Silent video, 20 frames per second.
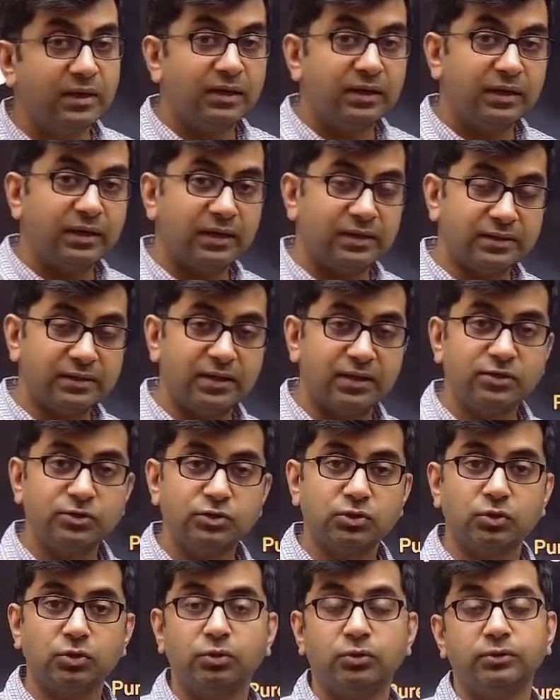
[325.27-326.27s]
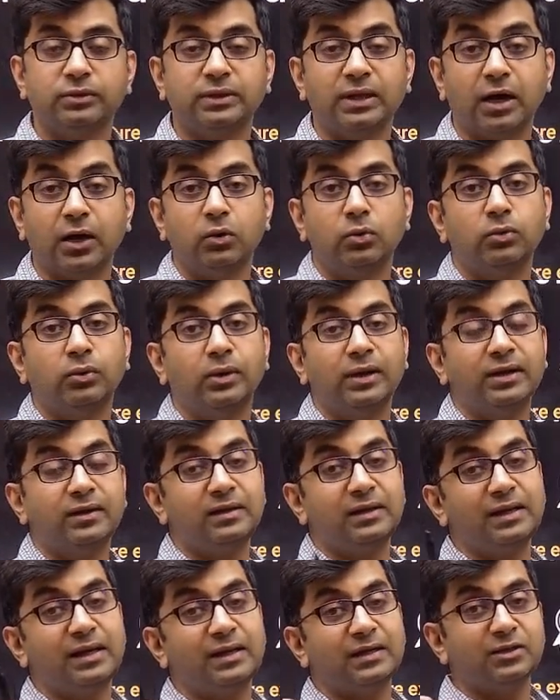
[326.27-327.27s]
years. So now
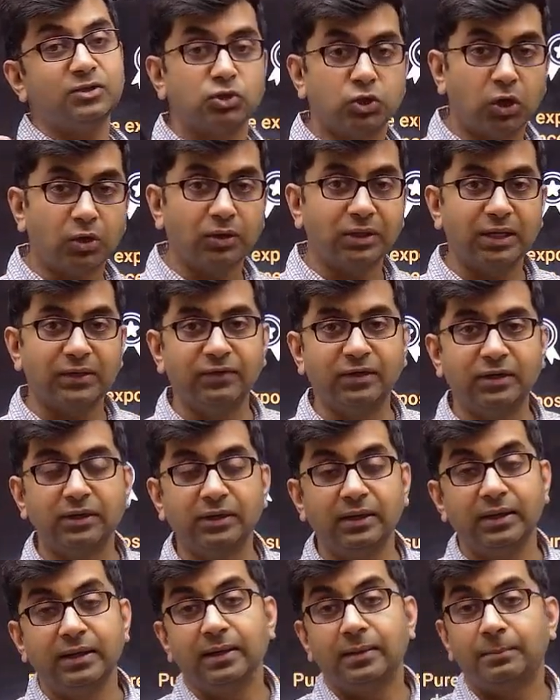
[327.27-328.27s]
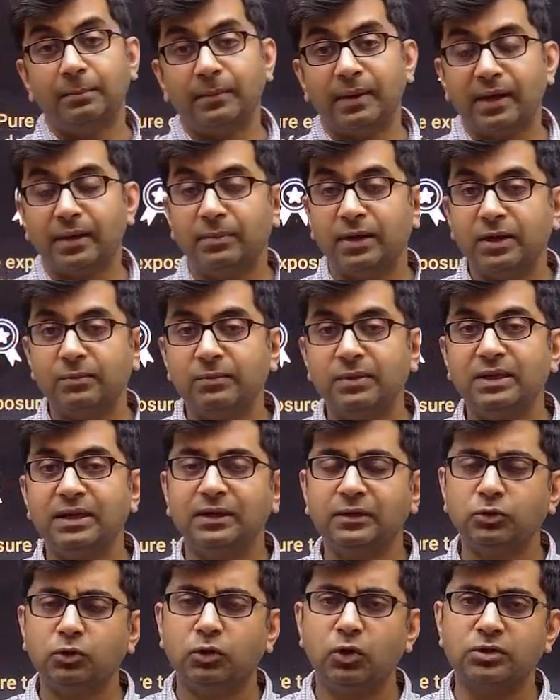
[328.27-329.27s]
entering at a stock level may be a
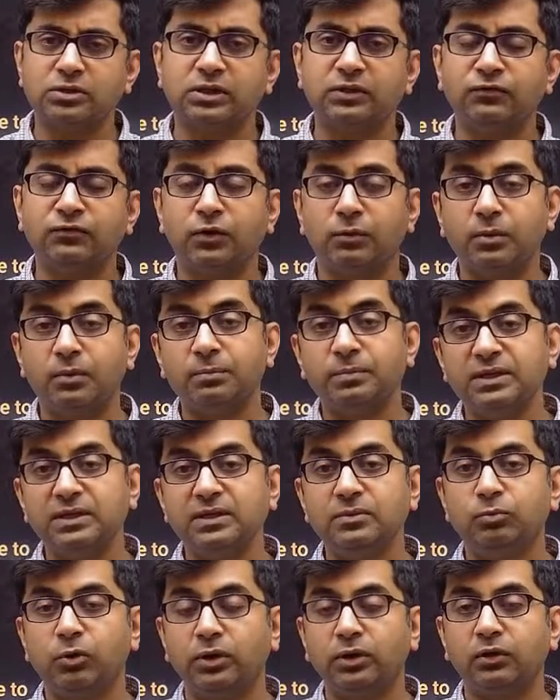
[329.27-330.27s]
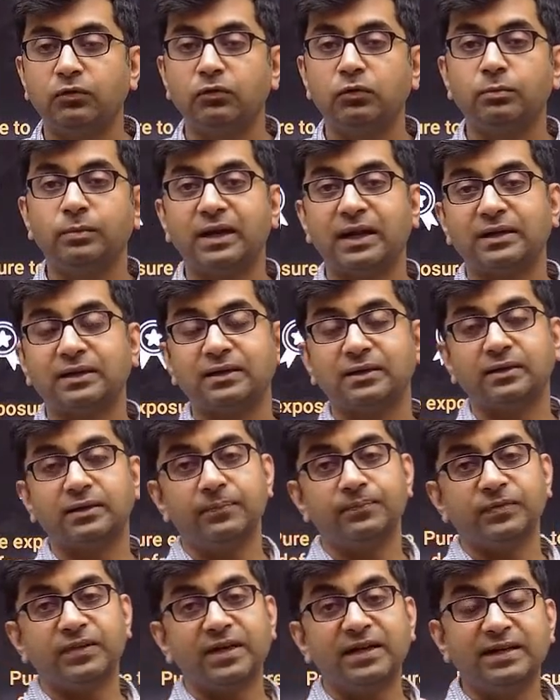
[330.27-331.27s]
little costly from a PE point of view, but at a
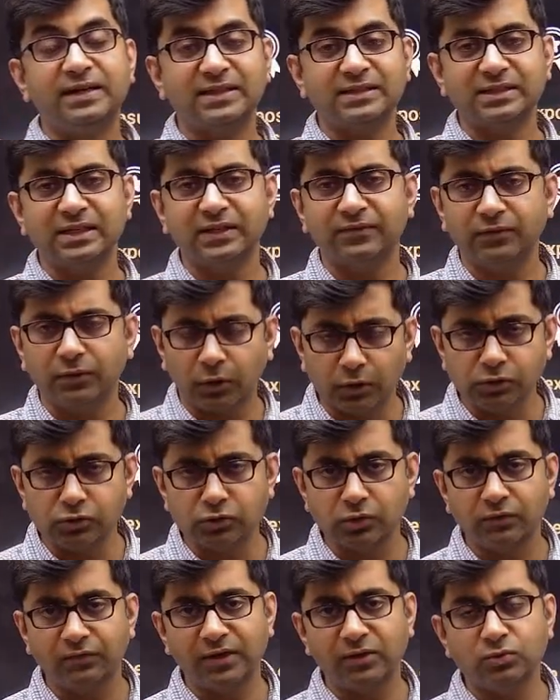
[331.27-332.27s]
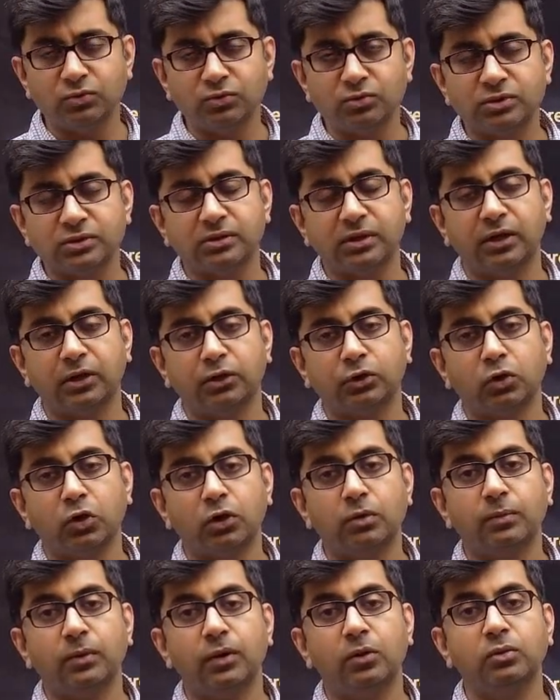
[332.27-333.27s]
index level also, when you talk
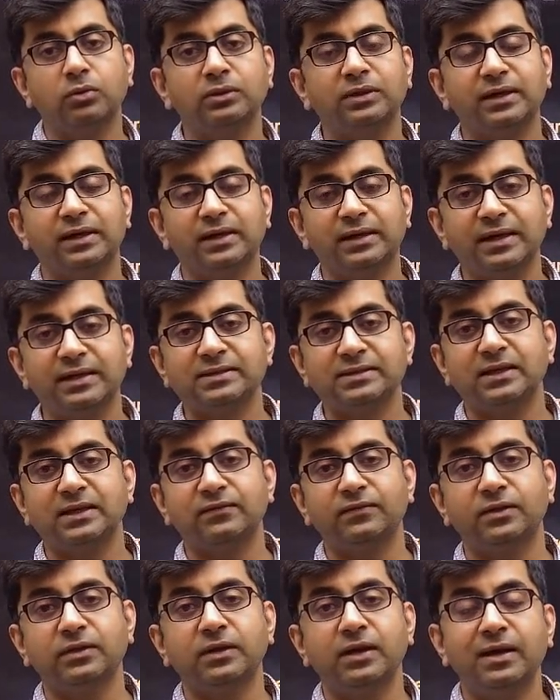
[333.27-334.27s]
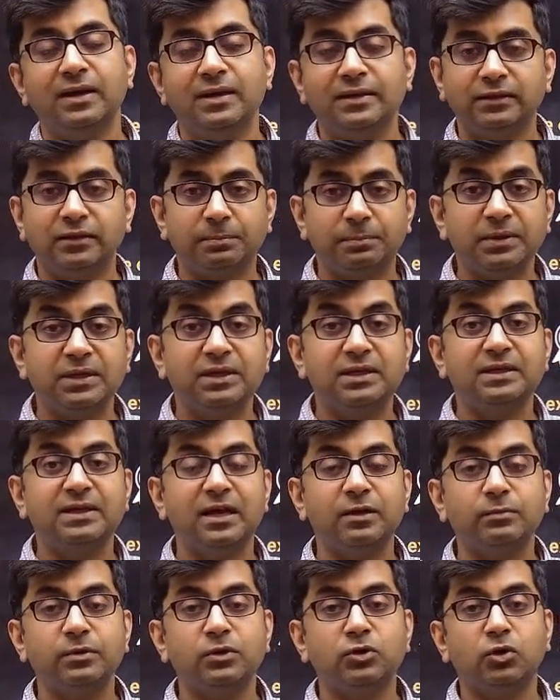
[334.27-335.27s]
about the index level, the PE
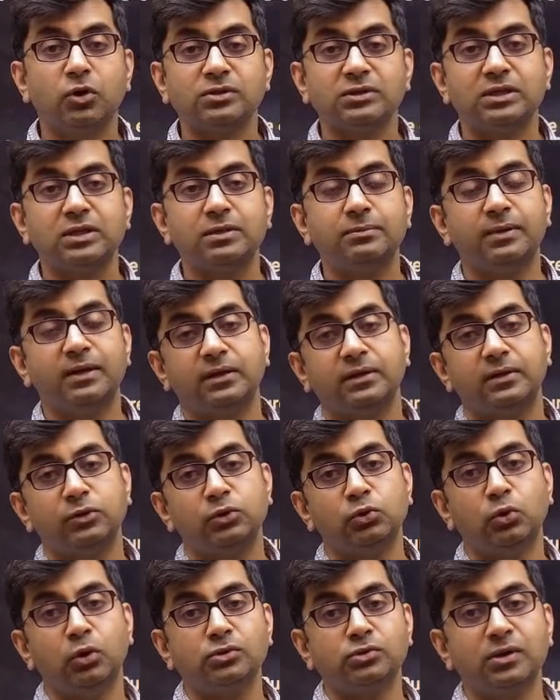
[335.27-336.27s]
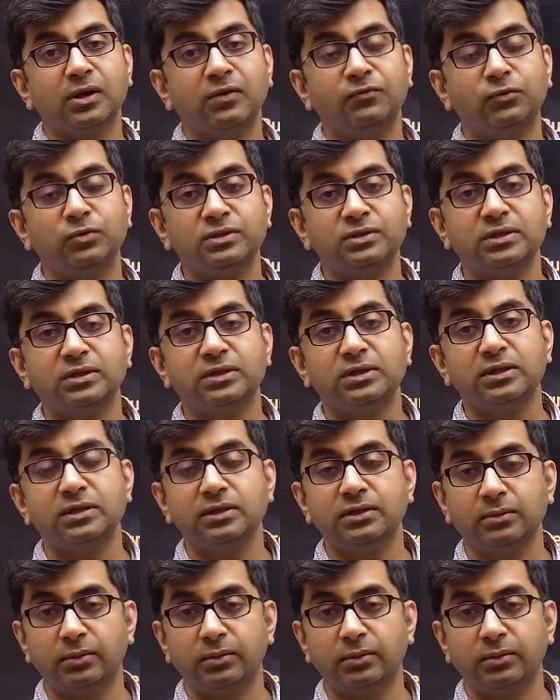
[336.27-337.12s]
can be costly, but you also have to see the